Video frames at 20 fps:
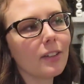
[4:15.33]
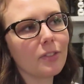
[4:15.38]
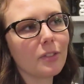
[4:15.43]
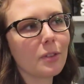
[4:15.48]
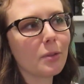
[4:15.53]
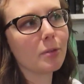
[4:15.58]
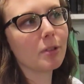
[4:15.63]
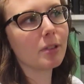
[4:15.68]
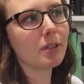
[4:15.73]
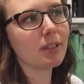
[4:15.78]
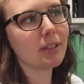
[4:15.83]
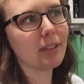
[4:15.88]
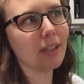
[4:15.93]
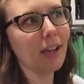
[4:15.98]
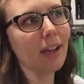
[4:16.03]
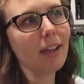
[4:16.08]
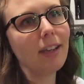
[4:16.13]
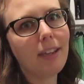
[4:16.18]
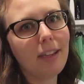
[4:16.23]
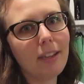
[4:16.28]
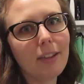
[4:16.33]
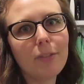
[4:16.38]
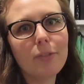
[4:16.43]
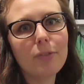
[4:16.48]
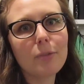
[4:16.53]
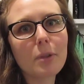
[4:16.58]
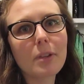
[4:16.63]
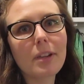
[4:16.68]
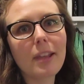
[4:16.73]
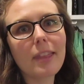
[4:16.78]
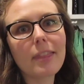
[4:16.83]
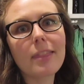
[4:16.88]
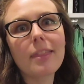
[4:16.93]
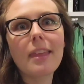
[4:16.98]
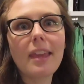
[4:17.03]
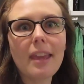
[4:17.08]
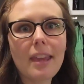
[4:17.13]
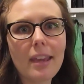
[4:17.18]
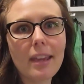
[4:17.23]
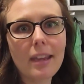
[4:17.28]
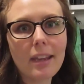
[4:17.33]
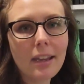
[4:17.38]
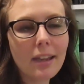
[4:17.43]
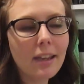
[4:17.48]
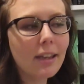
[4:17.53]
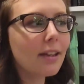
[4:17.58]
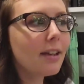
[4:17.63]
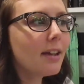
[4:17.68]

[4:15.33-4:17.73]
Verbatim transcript: Of course, I can't afford a thing,